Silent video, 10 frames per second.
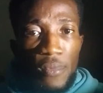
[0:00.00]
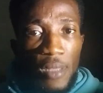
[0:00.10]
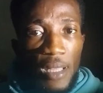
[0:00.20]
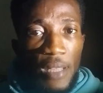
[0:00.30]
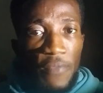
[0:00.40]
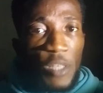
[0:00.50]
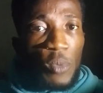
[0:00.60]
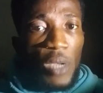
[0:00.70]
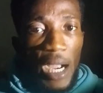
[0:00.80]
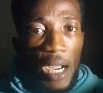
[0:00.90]
a
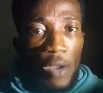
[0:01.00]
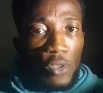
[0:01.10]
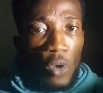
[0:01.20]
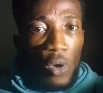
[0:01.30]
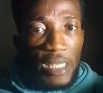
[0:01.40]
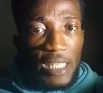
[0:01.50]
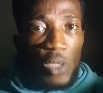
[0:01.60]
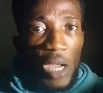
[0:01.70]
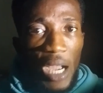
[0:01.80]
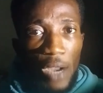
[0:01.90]
Facebook account or a
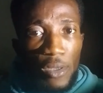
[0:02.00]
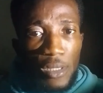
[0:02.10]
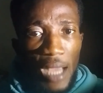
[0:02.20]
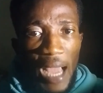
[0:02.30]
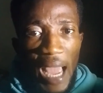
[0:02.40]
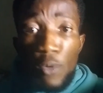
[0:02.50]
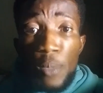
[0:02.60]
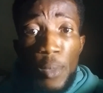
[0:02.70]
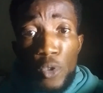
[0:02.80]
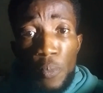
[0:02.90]
TikTok account, I won't be
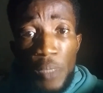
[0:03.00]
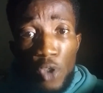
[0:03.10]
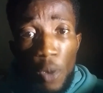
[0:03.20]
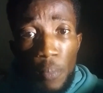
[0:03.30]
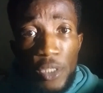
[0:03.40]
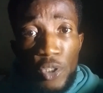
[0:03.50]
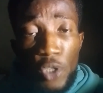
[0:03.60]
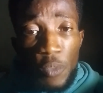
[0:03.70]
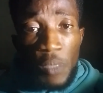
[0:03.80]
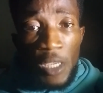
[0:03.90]
able to meet up. It's
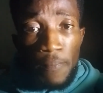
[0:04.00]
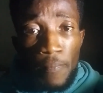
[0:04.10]
just me.